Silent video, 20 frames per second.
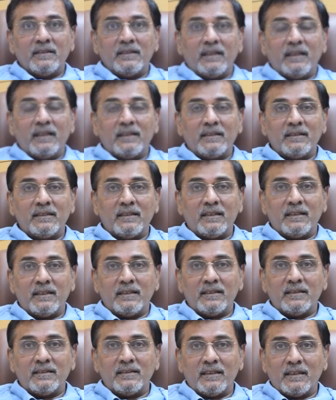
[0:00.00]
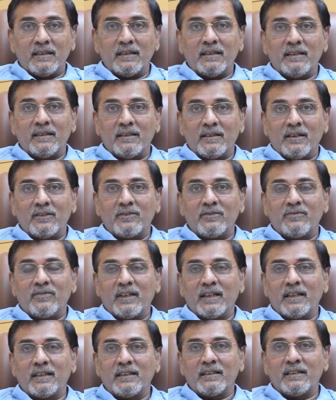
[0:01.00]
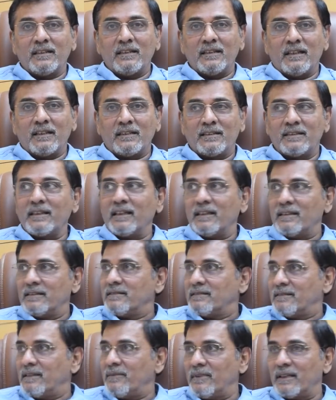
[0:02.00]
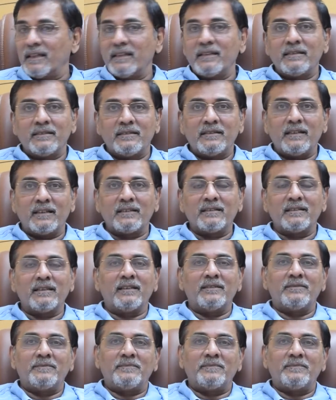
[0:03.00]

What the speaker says: and the girl, not to forget the girl Akshaya, am I right? Akshaya.